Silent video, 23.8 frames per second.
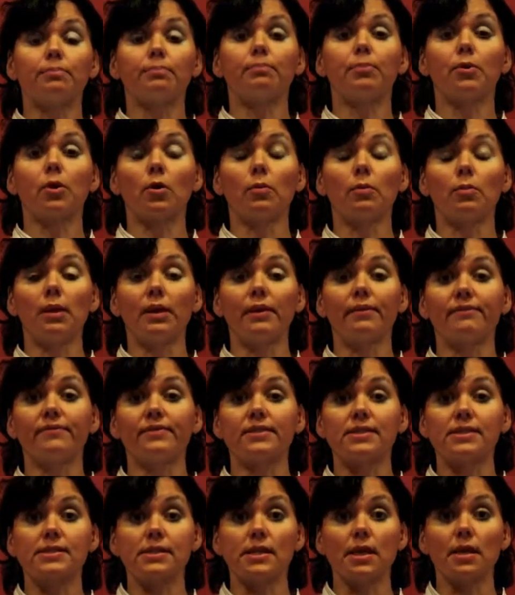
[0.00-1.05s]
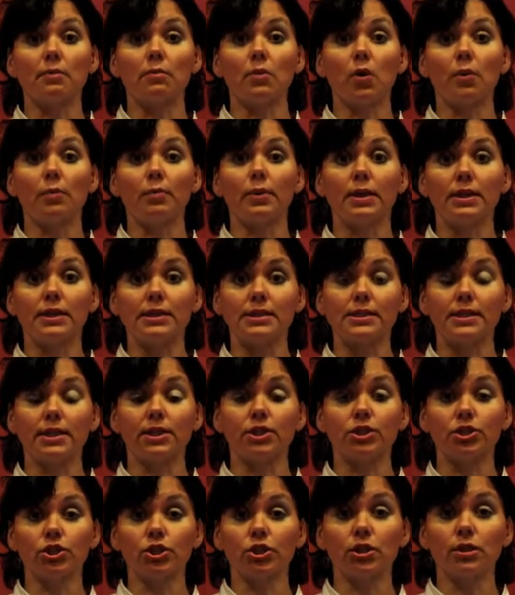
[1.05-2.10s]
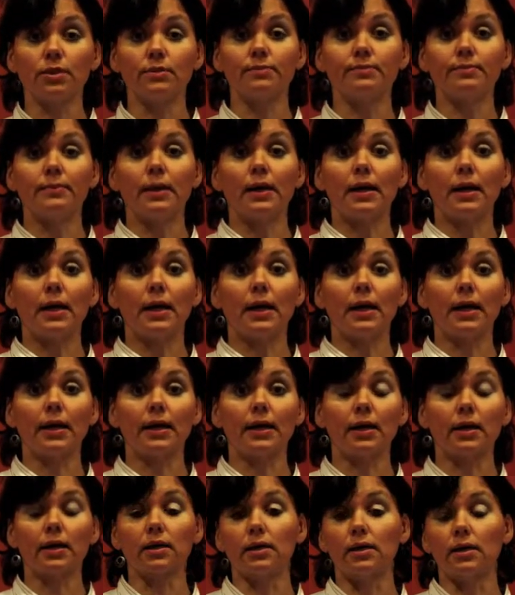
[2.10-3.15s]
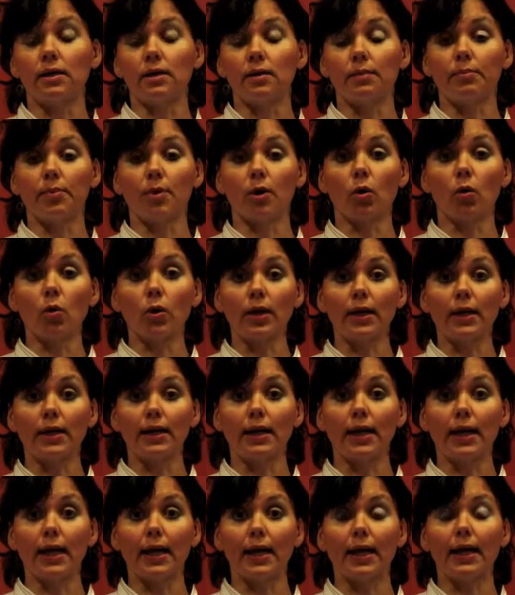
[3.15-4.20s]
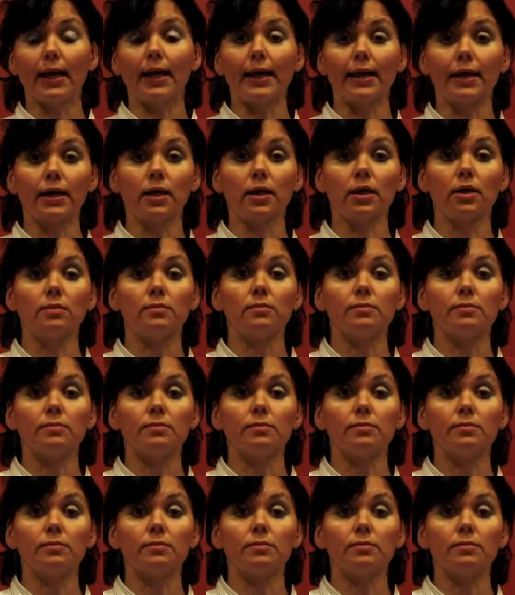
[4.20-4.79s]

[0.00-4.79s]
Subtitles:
problem with immobilization, like broken leg